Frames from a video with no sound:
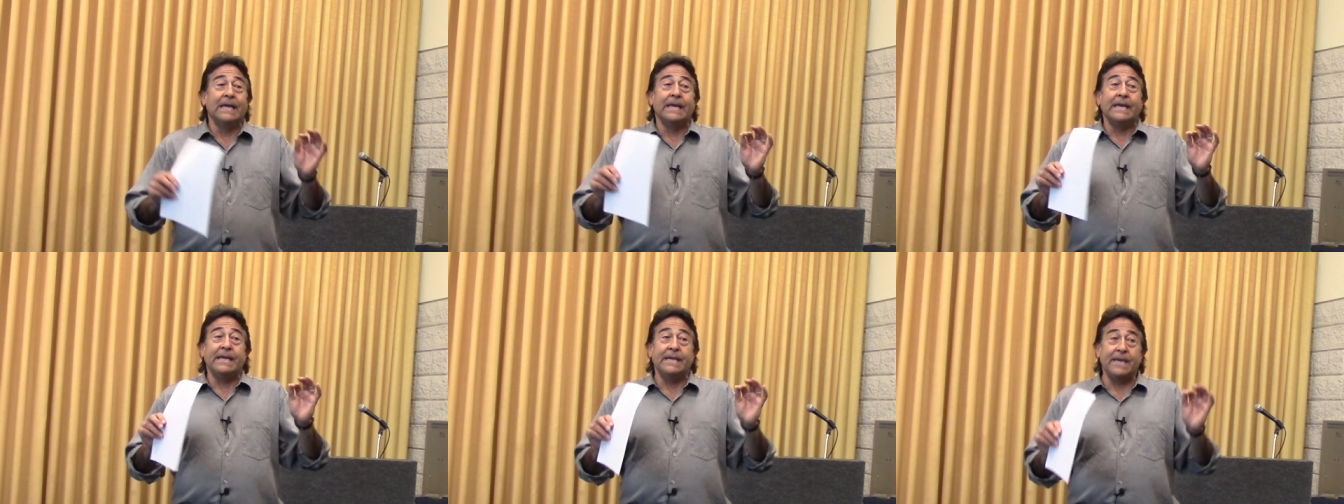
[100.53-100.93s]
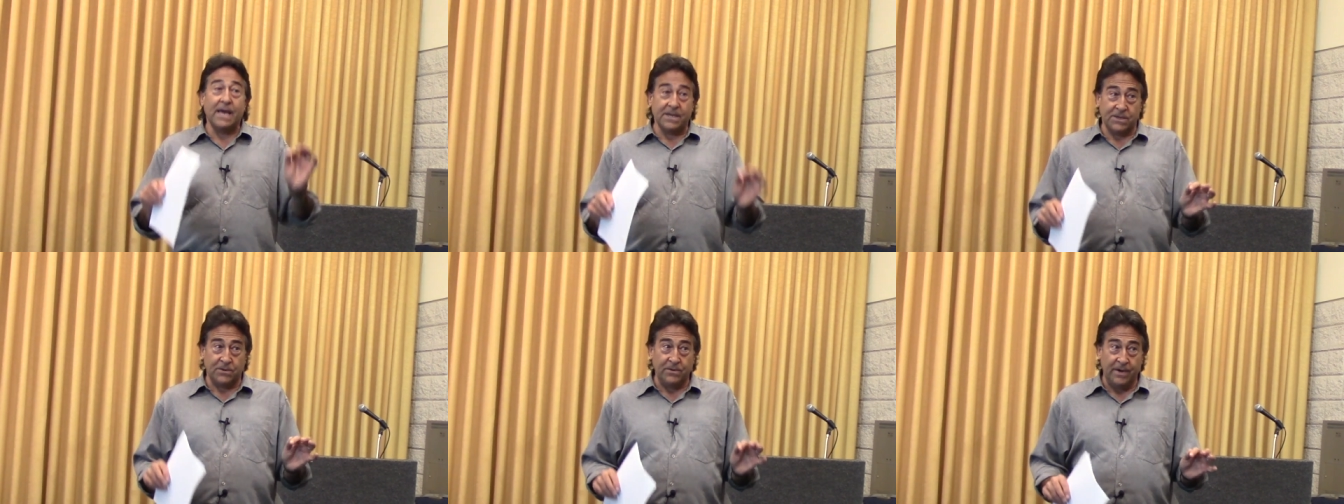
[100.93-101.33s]

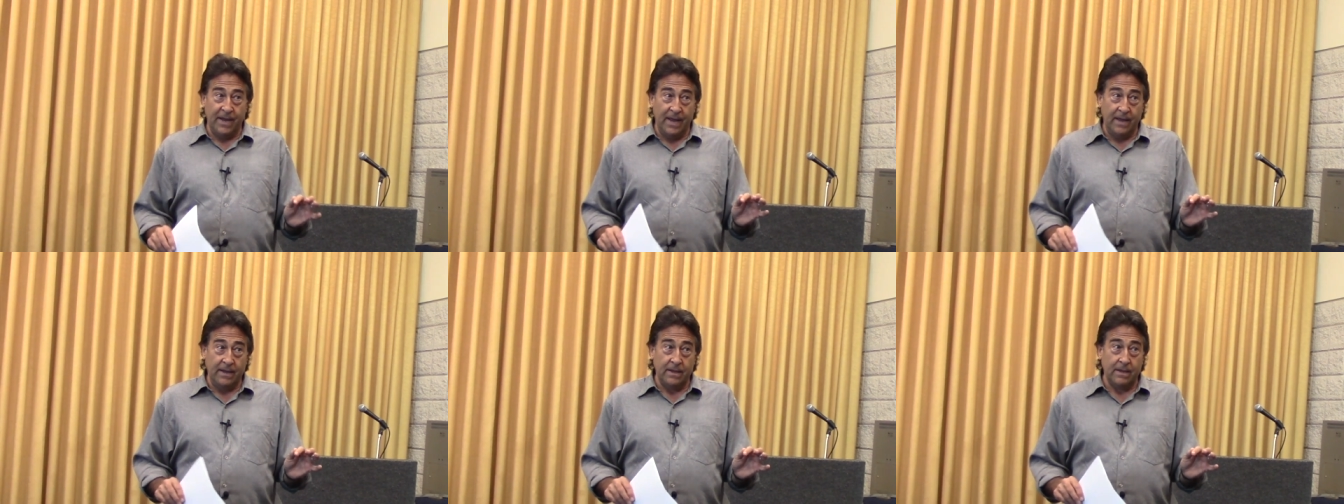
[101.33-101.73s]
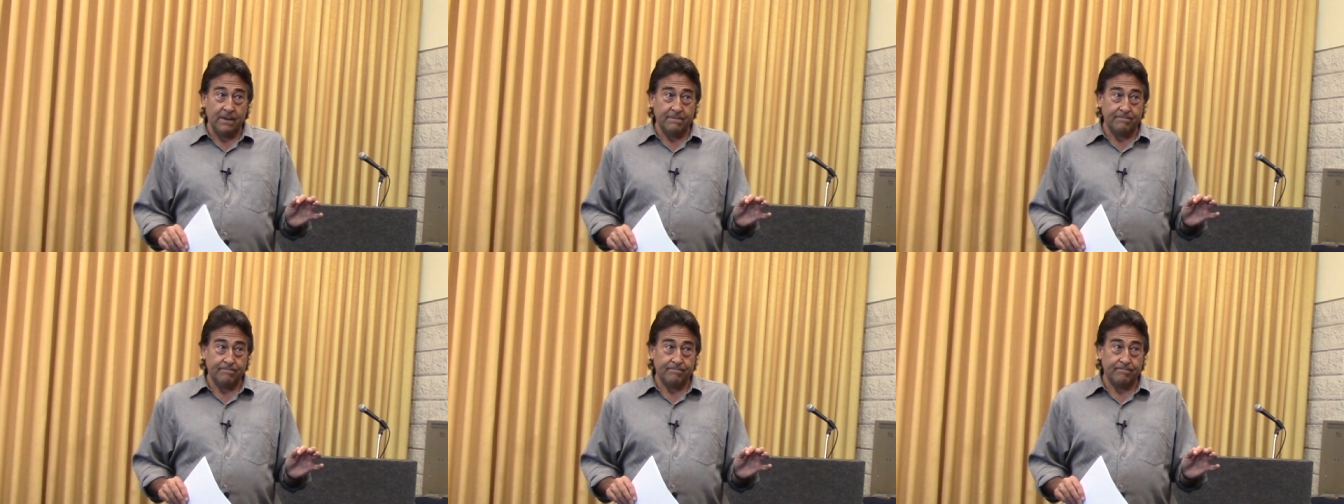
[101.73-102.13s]
Yesterday,
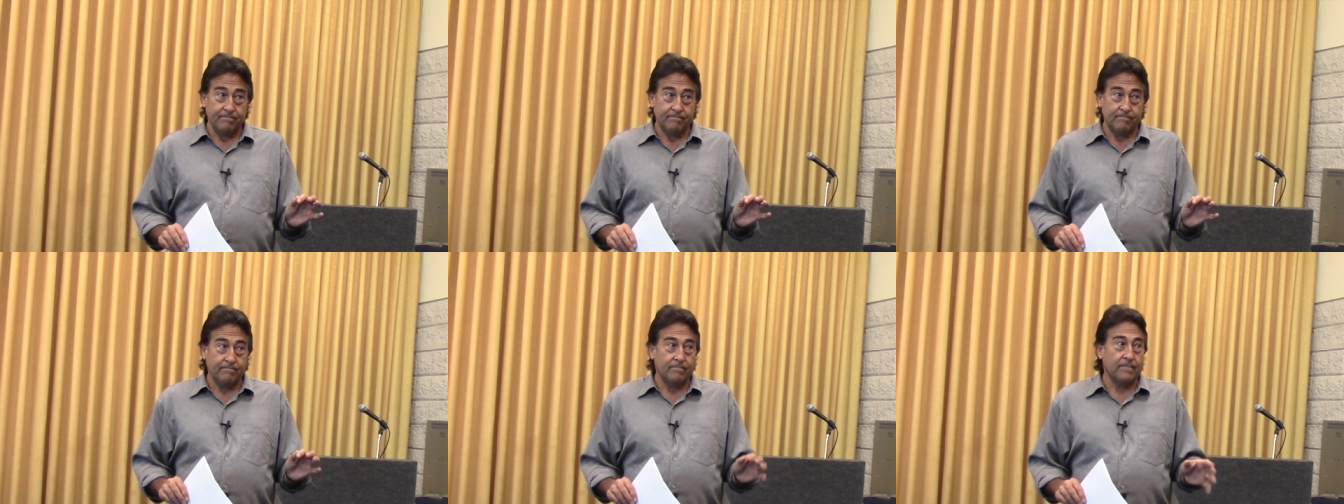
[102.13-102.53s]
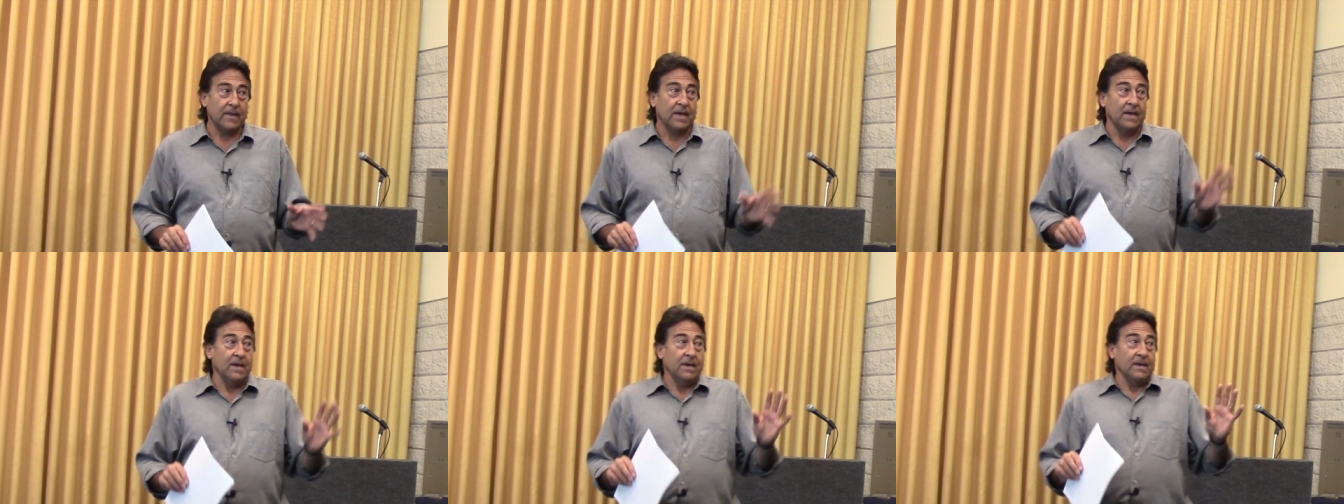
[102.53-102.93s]

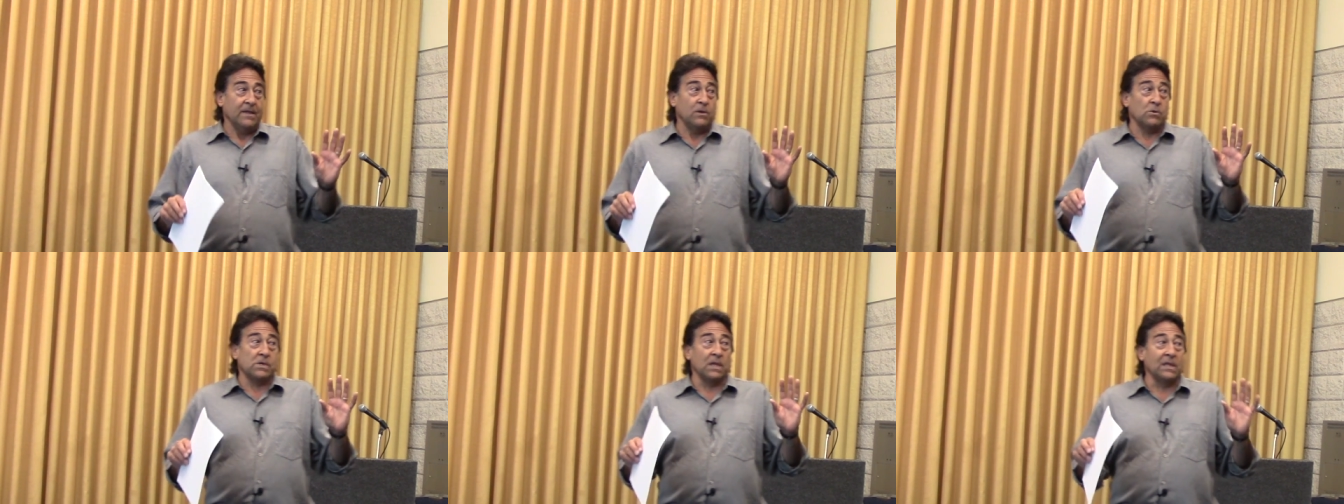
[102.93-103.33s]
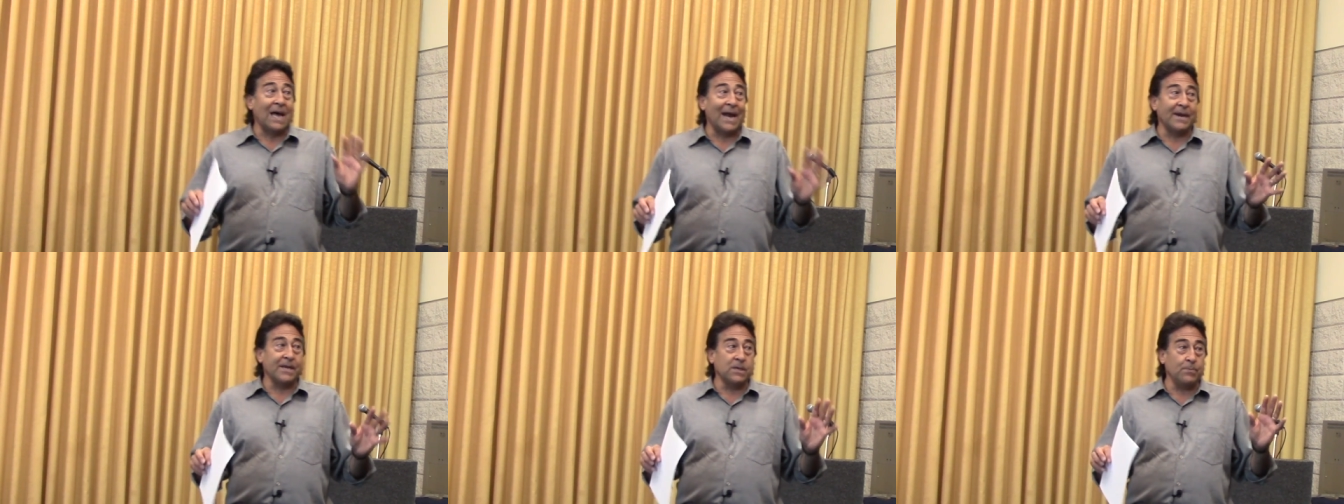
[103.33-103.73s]
there was a
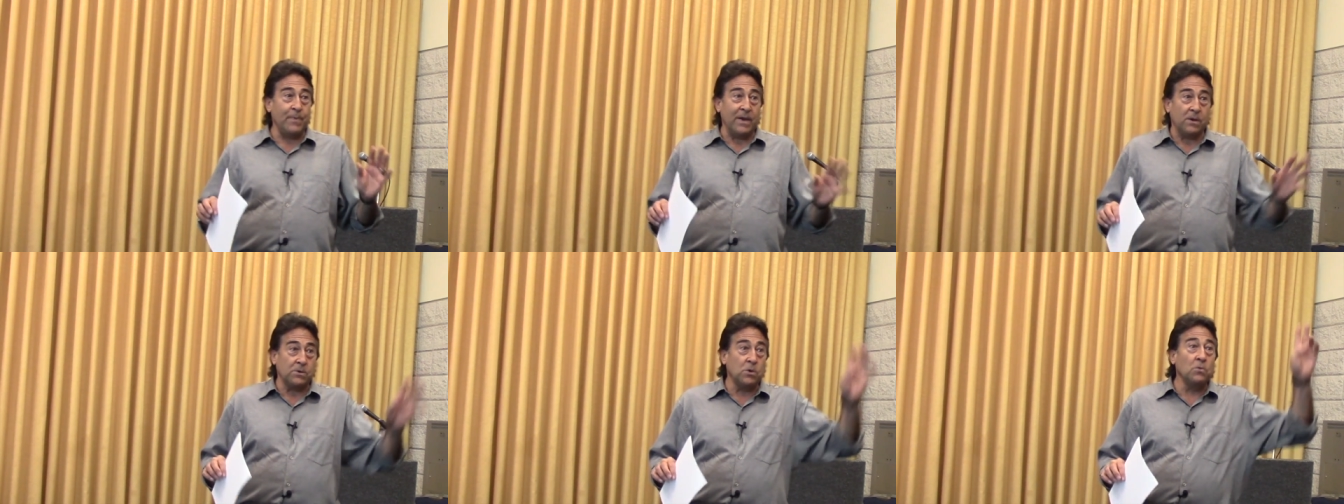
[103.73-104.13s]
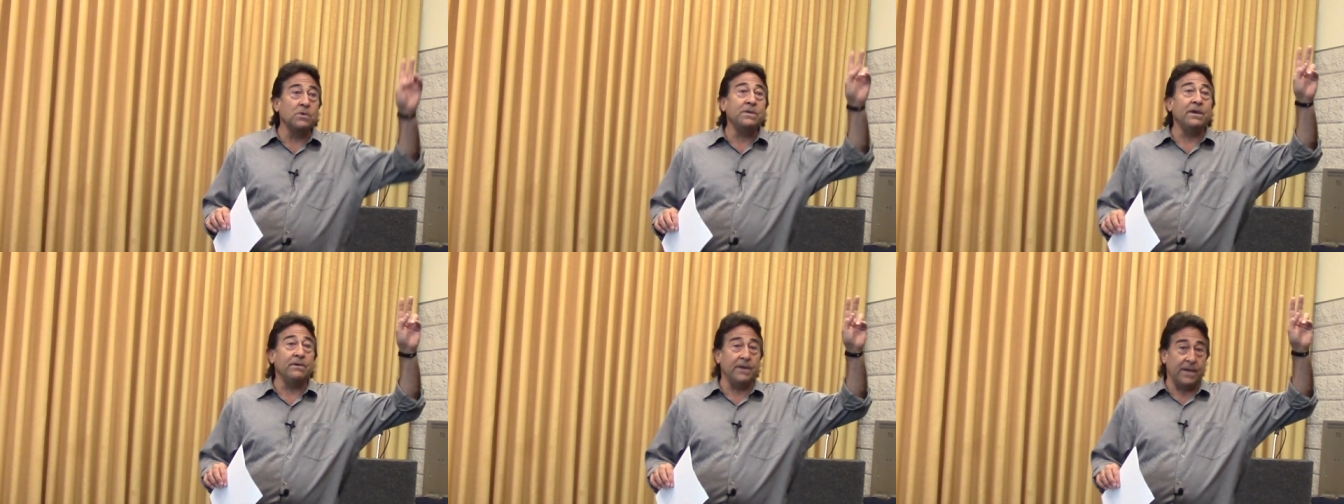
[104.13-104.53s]
lot of speakers. Who
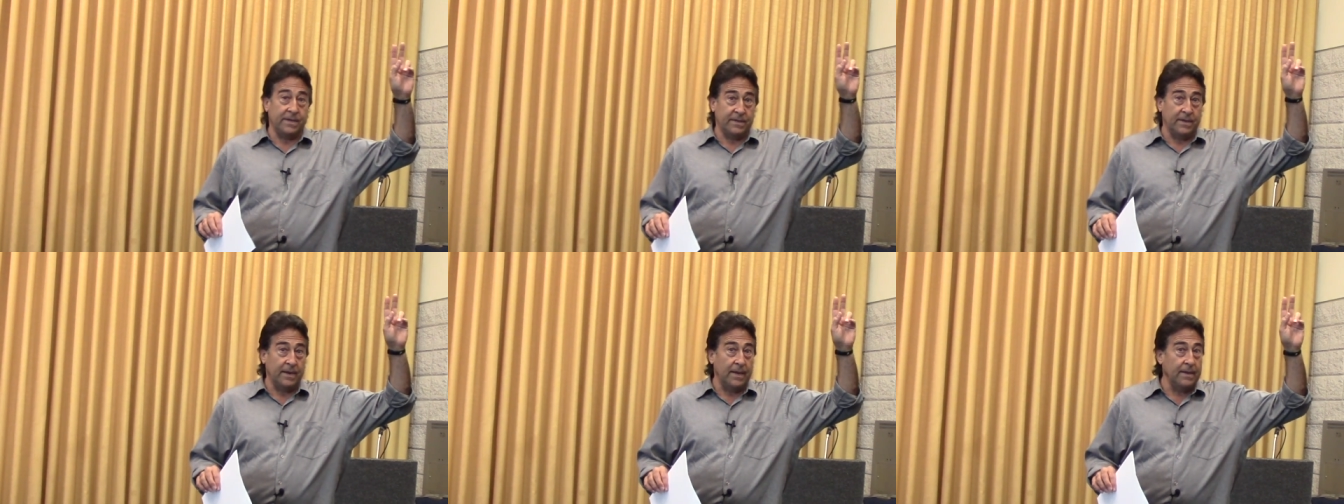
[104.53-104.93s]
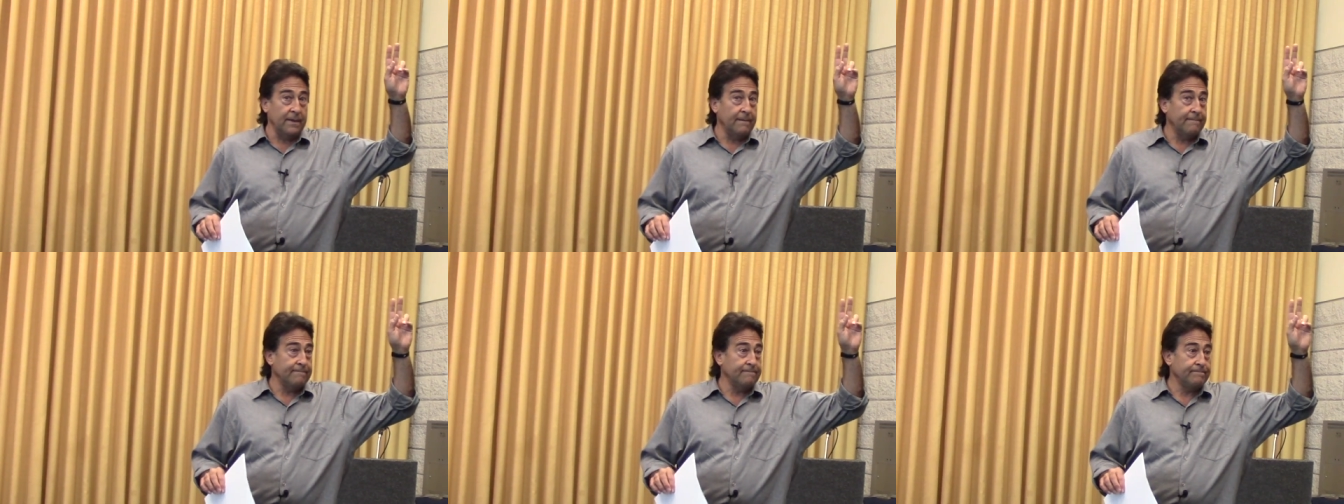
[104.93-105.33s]
was here yesterday?
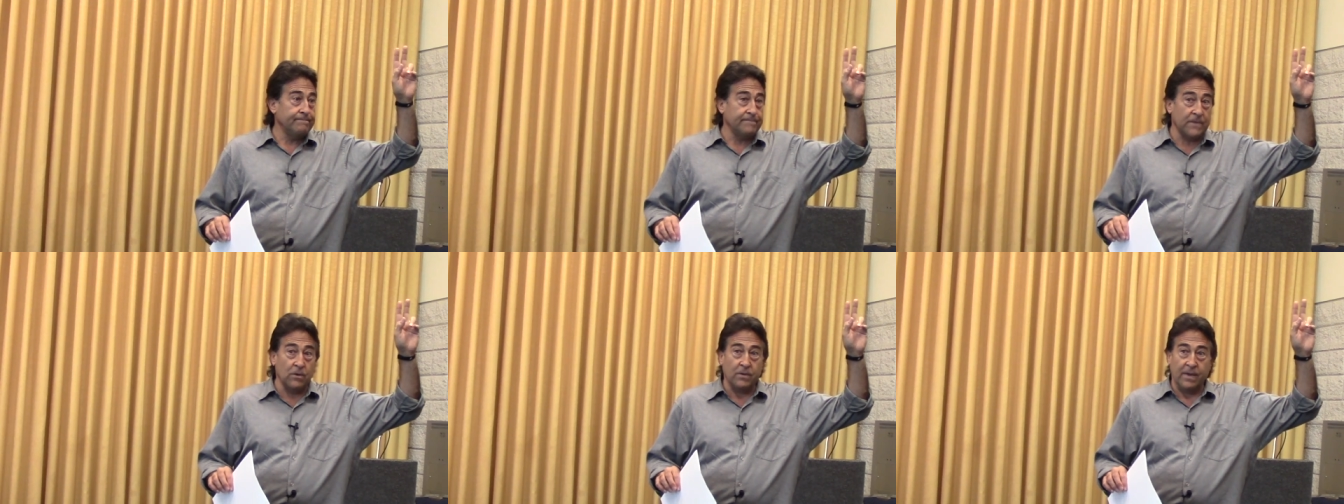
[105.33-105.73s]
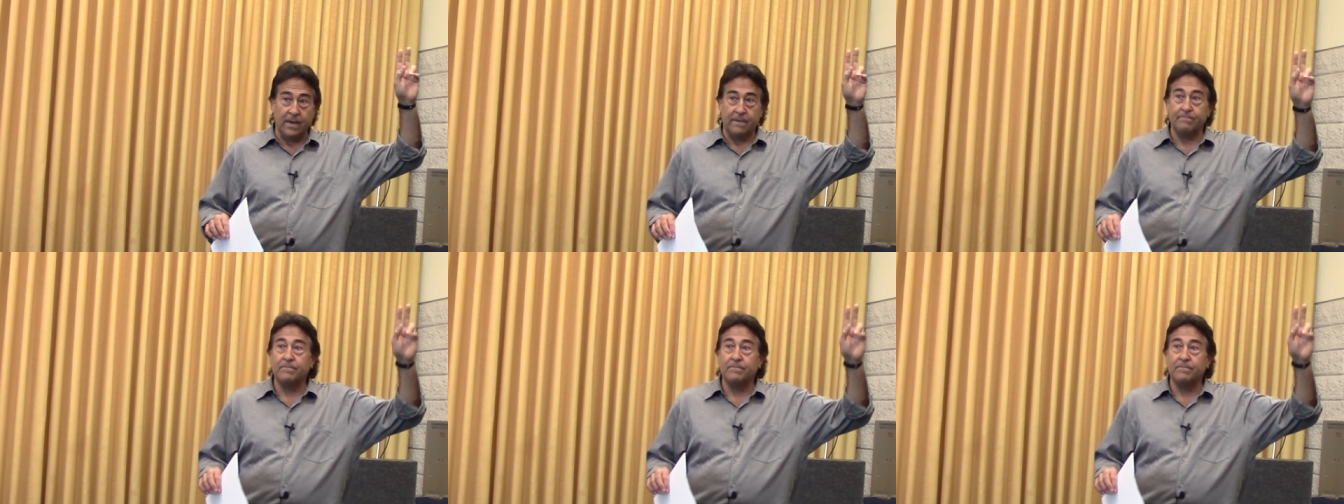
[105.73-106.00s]
Okay.